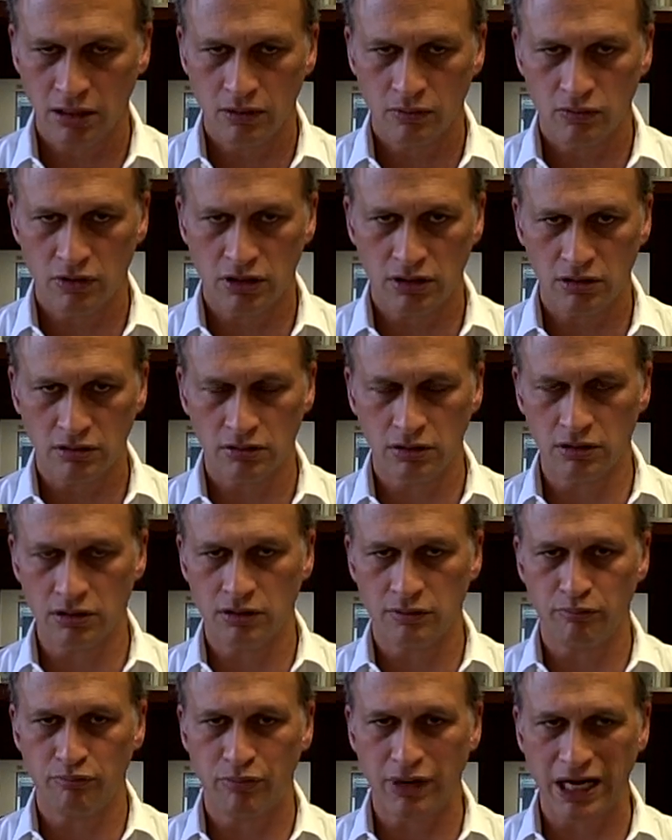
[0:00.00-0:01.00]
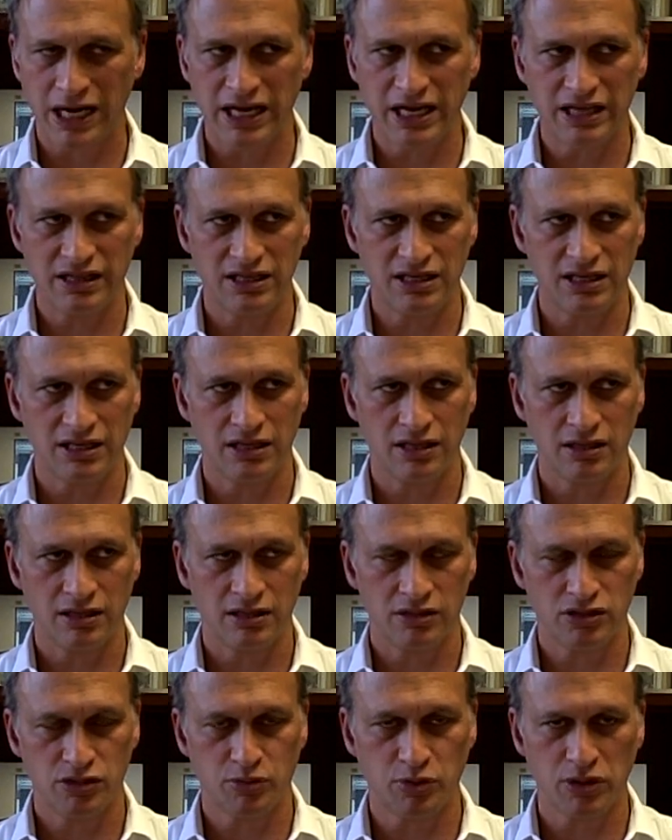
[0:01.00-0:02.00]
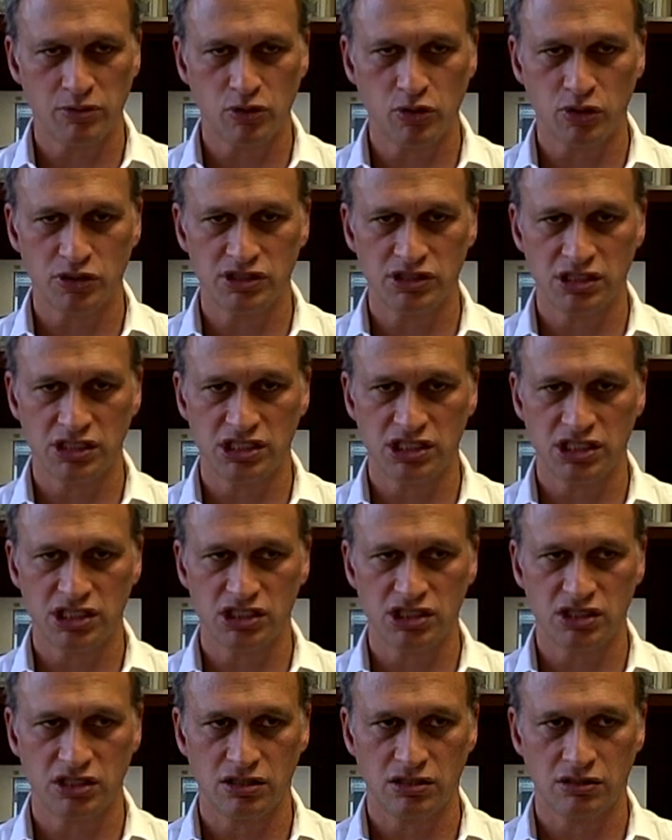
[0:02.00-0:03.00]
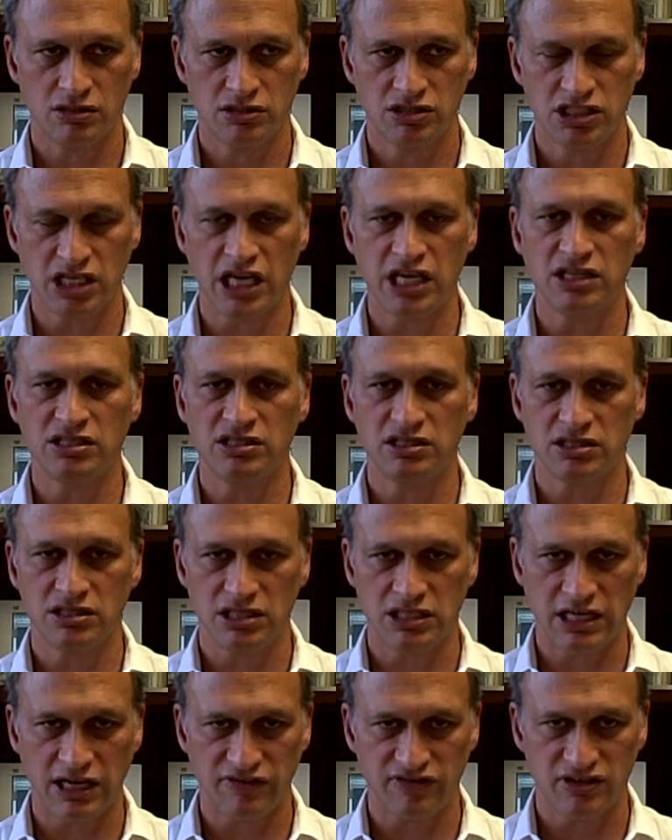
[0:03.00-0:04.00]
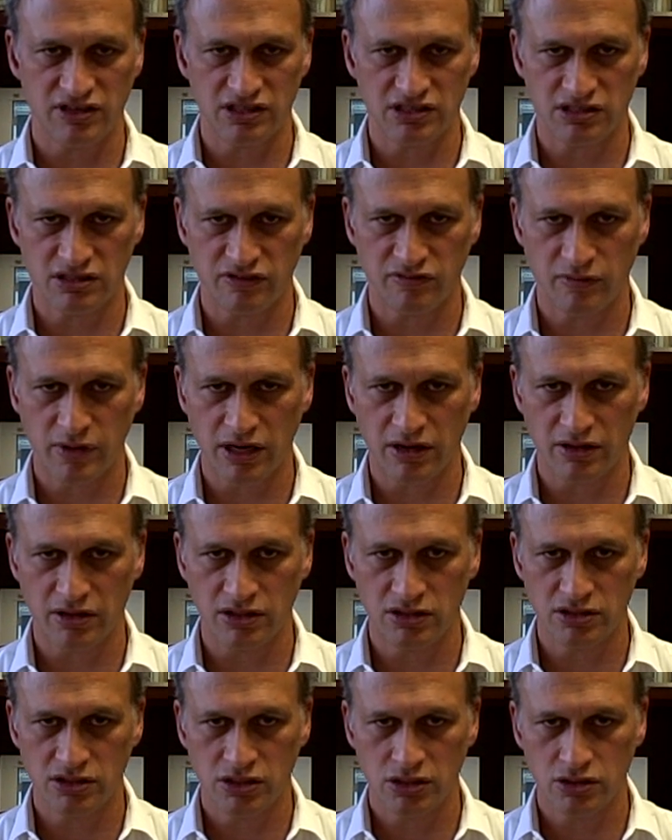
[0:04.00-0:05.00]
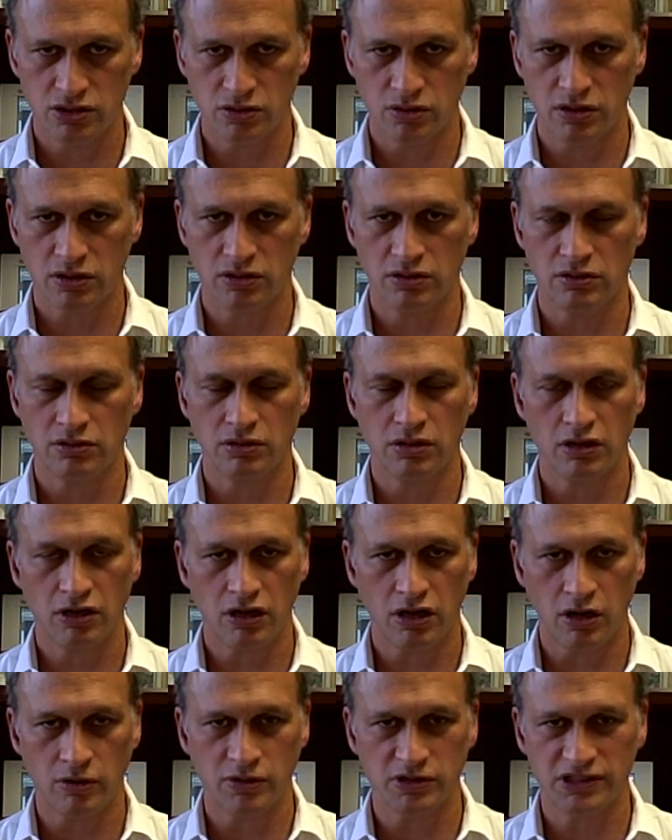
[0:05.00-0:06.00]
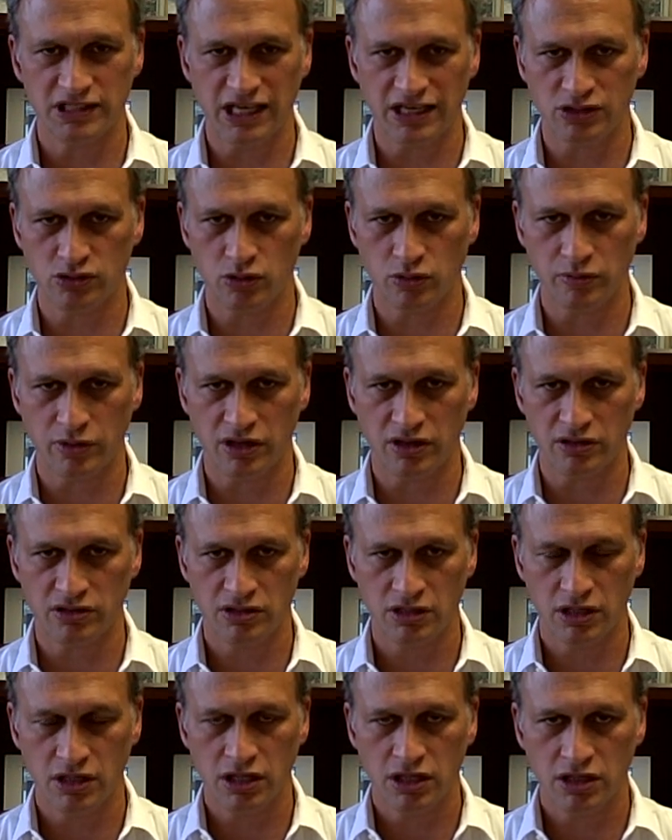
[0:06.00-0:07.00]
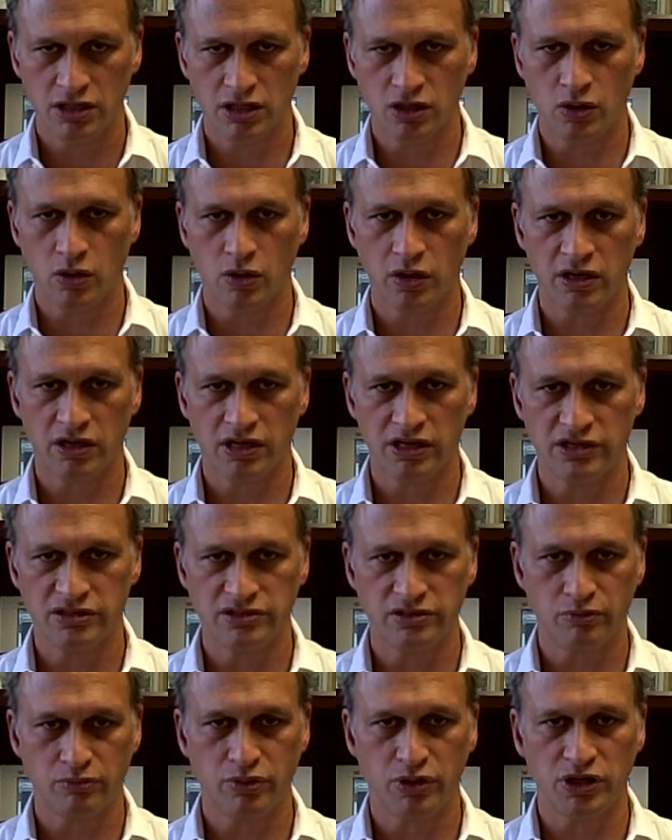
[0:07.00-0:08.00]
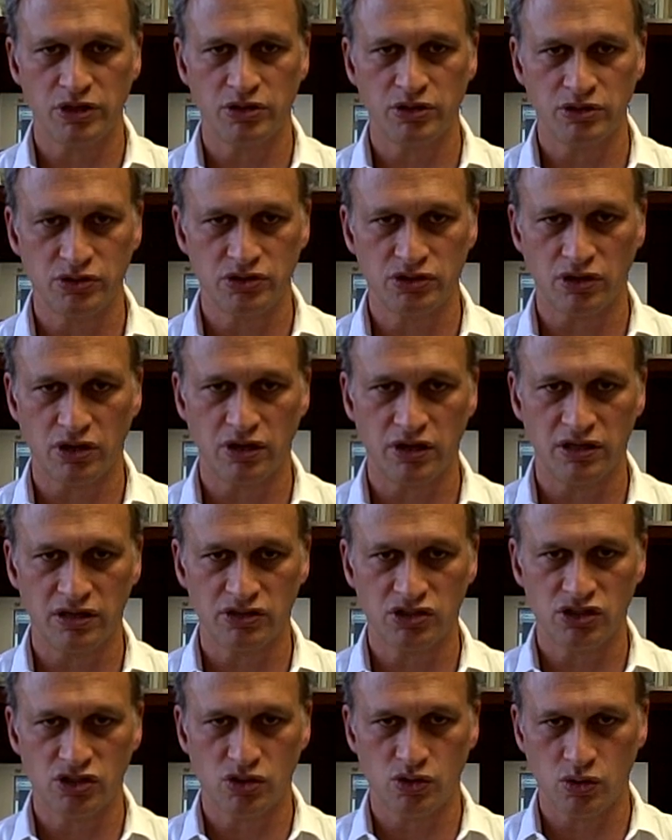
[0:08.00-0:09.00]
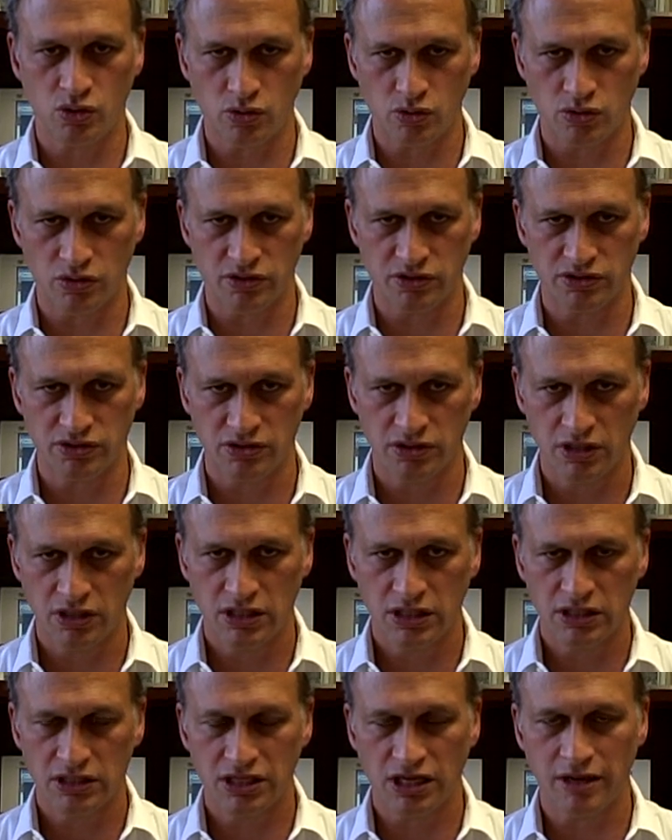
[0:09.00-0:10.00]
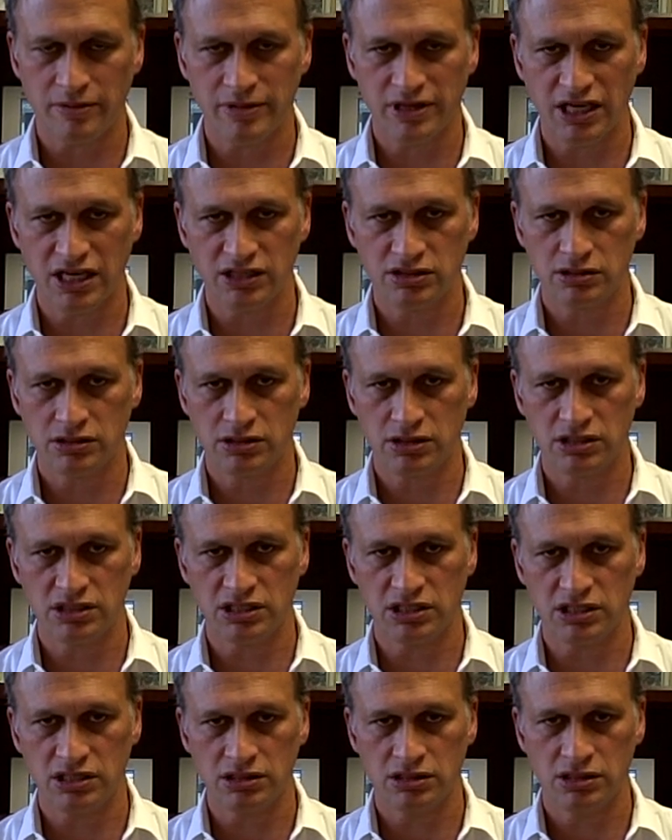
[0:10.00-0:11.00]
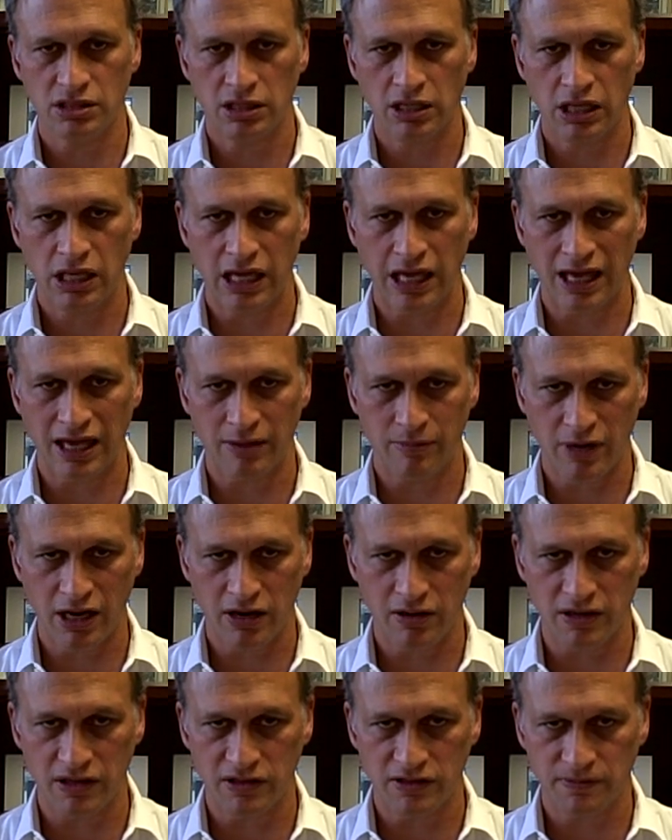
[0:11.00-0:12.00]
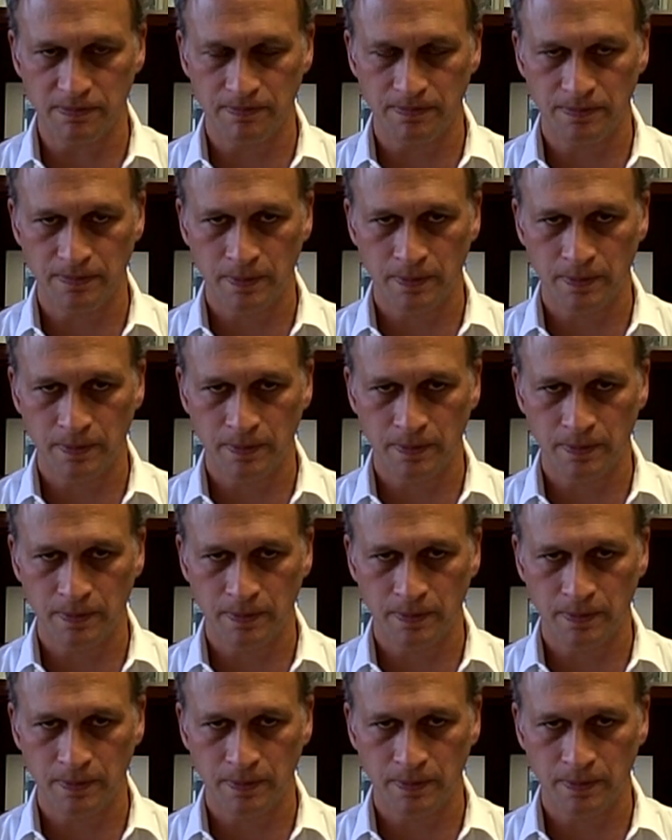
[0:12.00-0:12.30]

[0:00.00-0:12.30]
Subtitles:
Well, by the Supreme Court's decision changing the definition of marriage to include homosexual marriage, the court has imposed on schools the obligation to teach gay marriage.